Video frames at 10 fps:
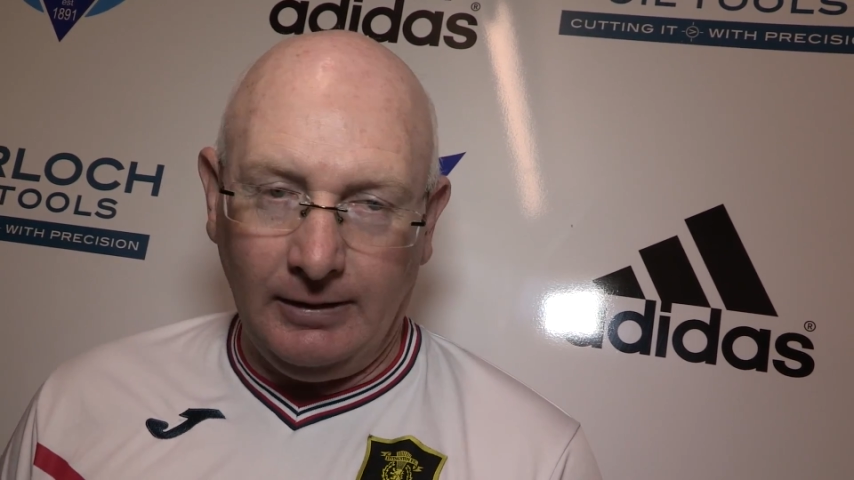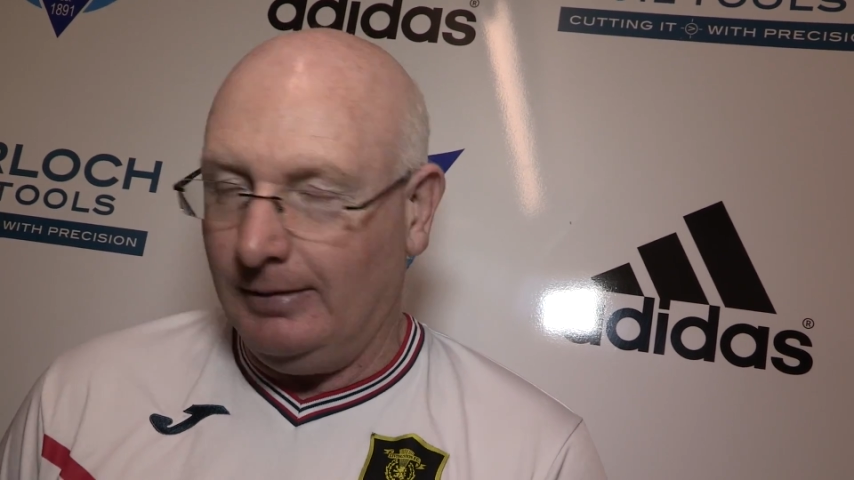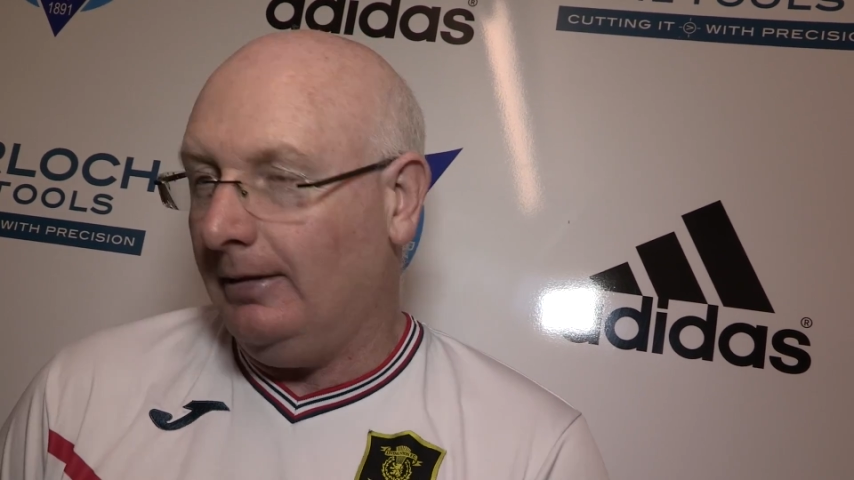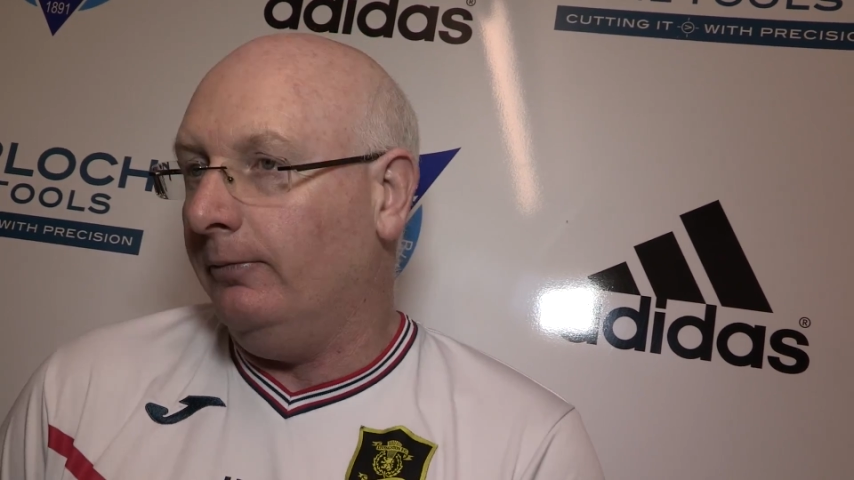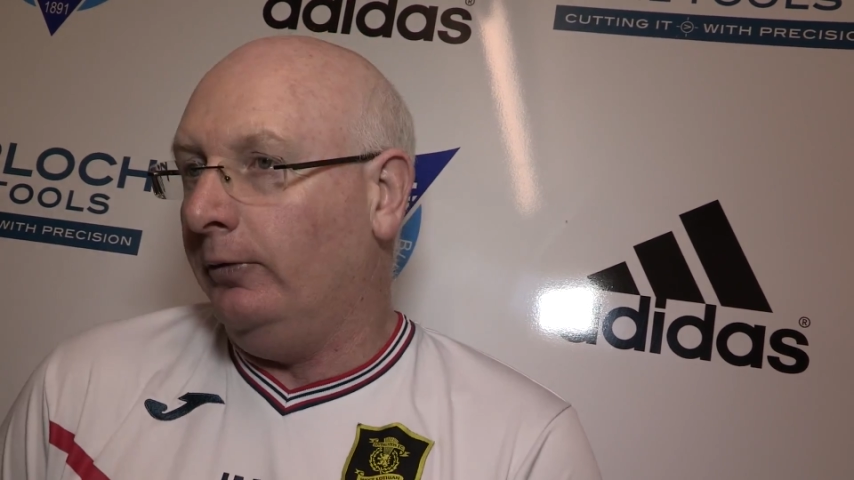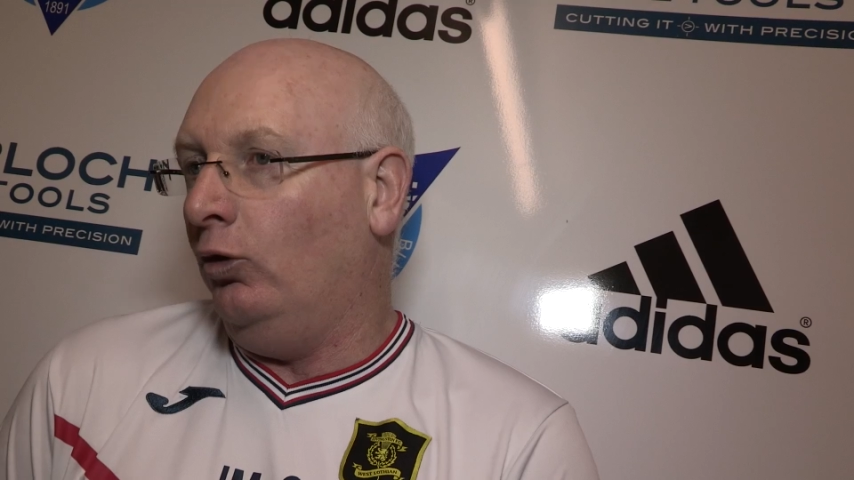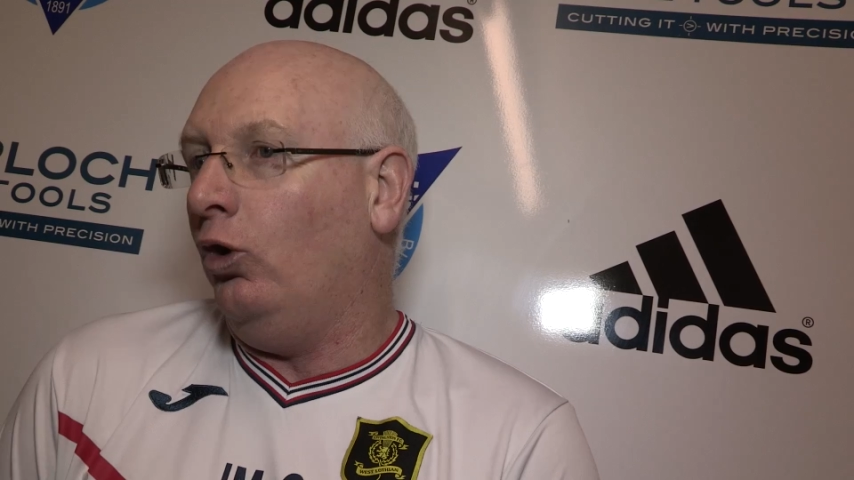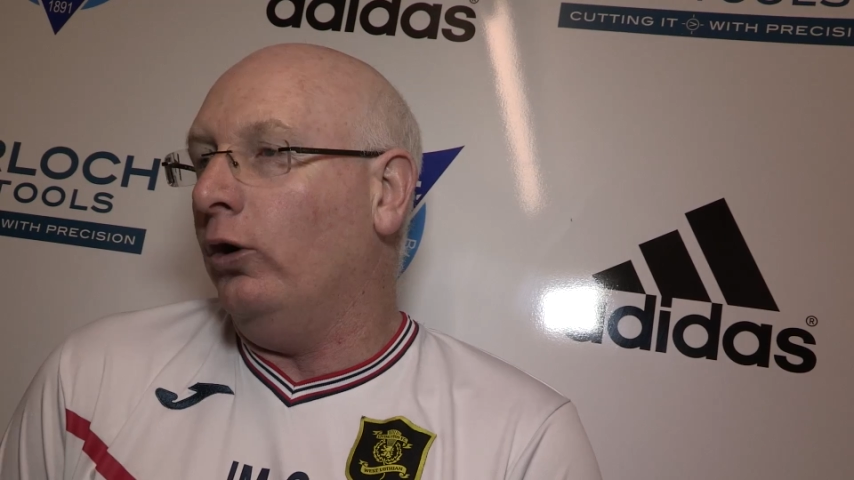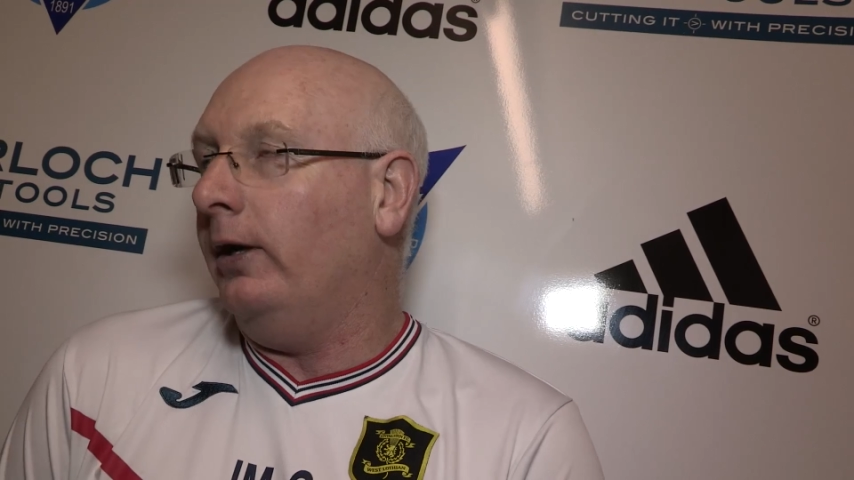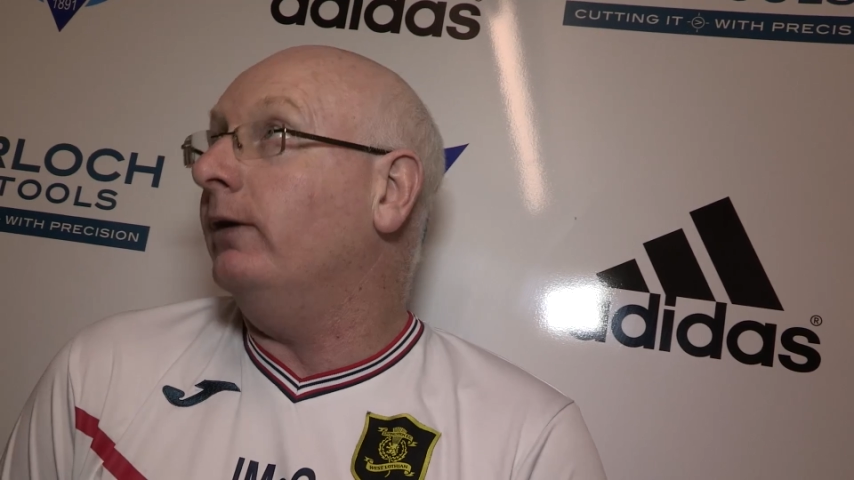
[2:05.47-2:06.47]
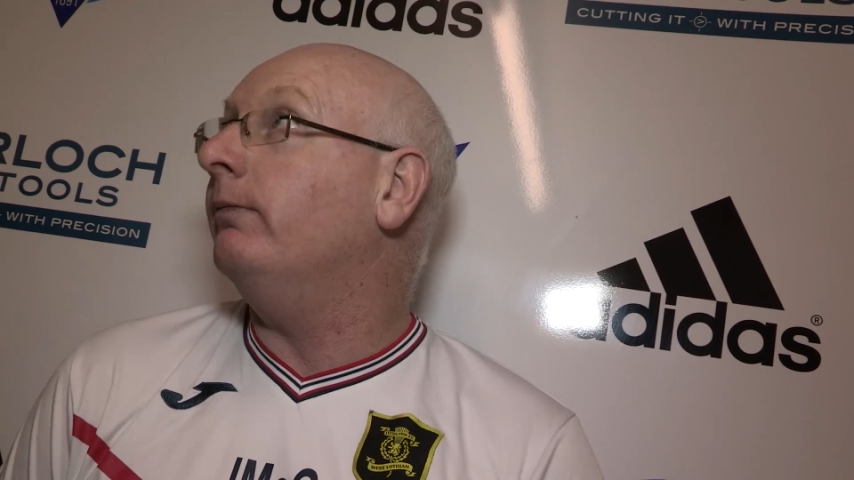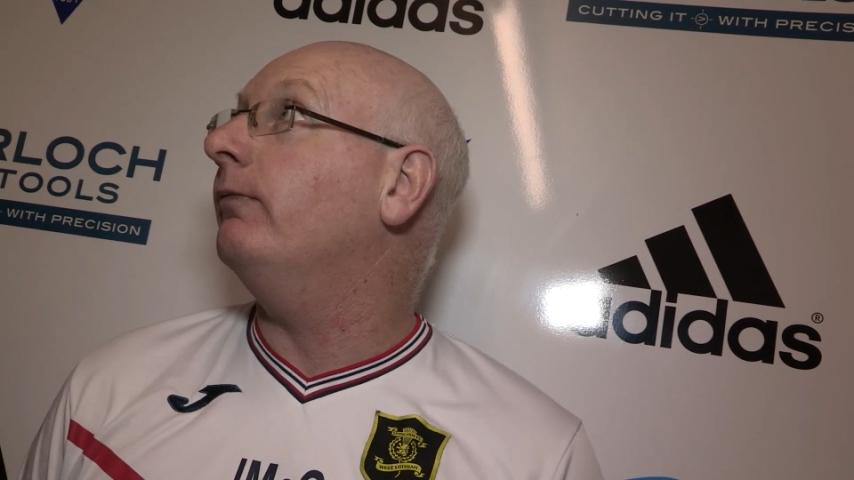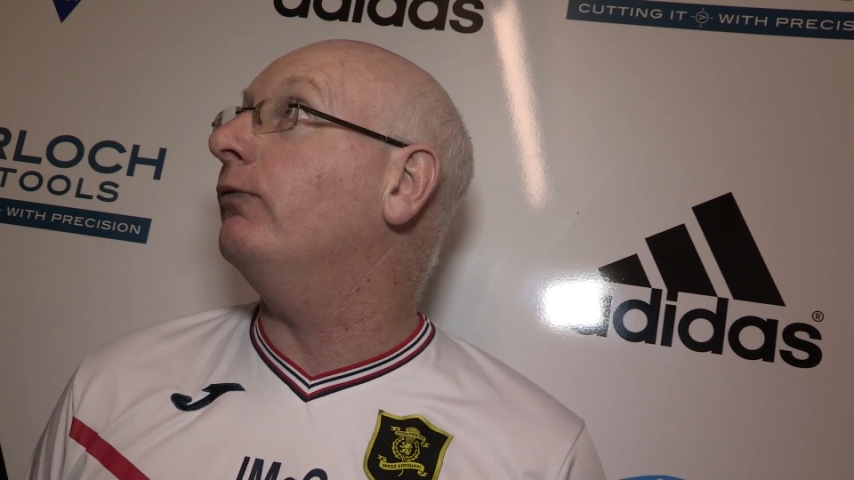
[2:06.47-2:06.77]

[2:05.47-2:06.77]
I mean, in